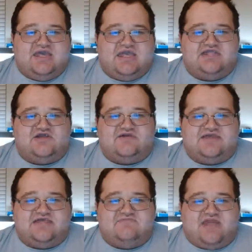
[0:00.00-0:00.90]
In your
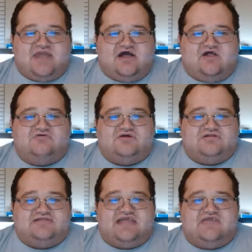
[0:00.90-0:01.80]
email,
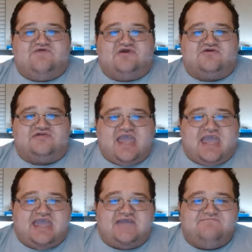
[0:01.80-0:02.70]
leave your
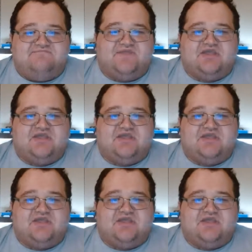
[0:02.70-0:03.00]
name,